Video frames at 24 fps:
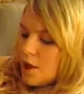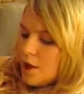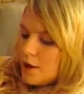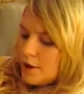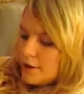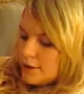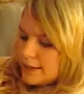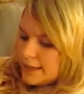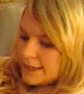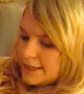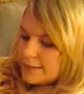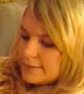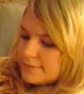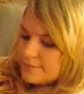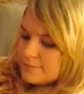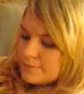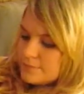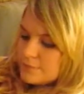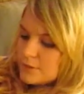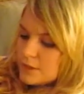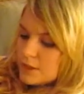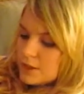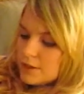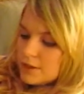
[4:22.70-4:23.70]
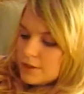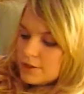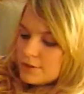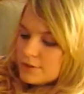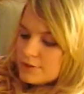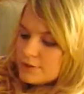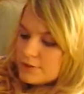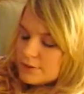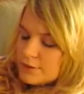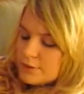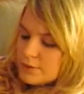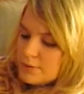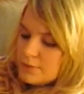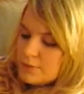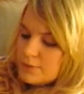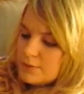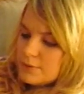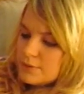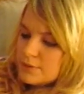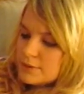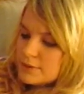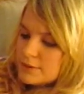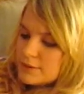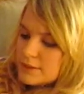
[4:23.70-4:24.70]
Okay,
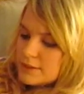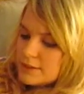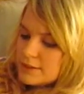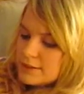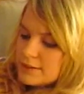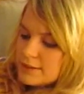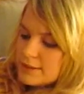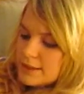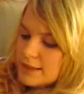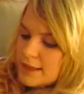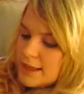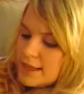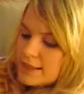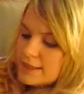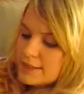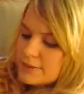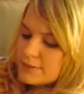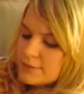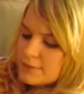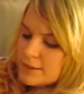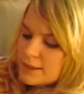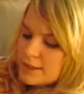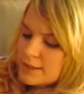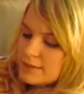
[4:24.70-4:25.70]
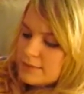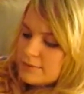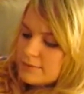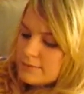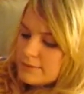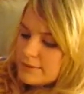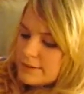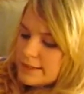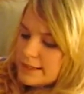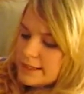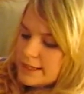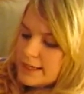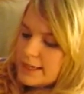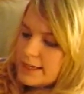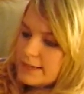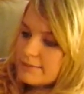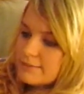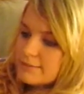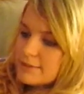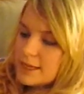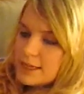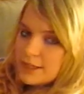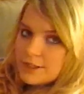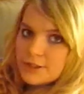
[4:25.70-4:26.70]
so the last one
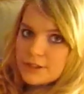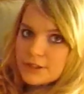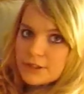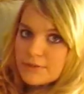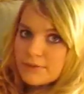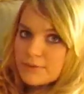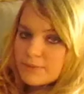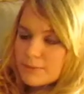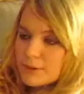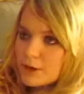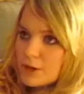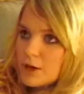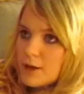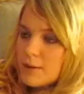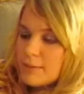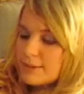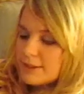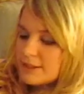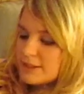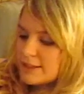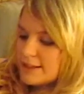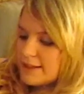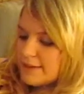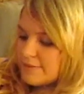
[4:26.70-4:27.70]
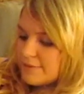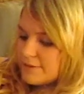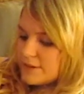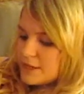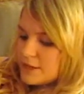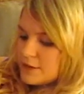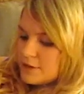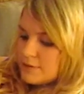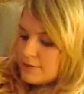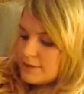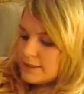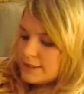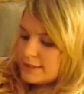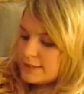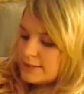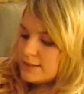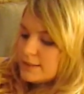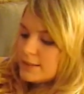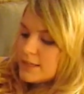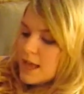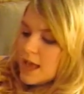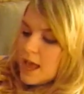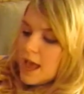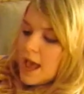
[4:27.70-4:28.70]
that I took from the comments on that video
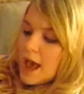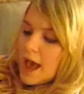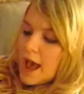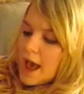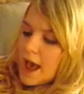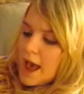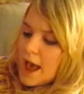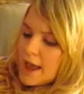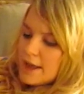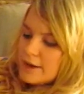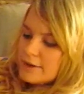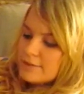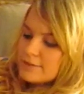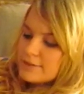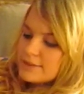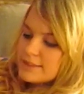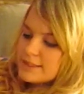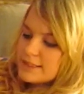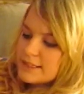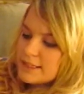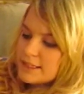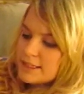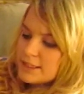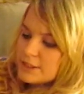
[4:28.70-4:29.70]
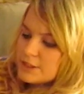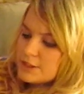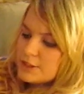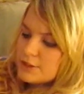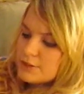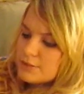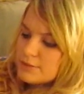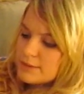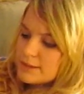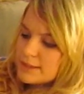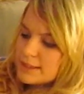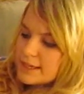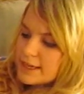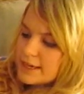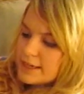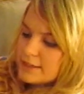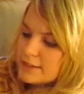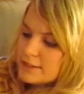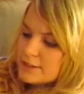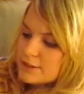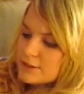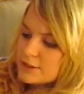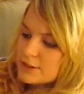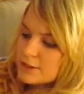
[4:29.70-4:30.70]
is, I don't see the issue with
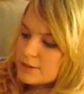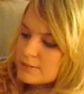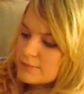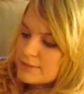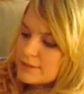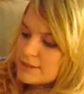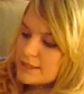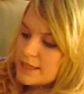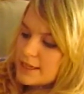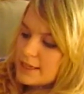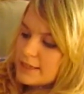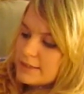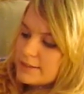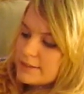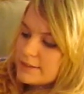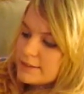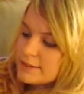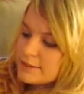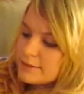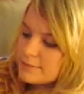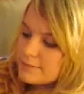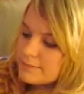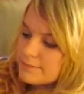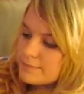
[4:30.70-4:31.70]
getting circumcised.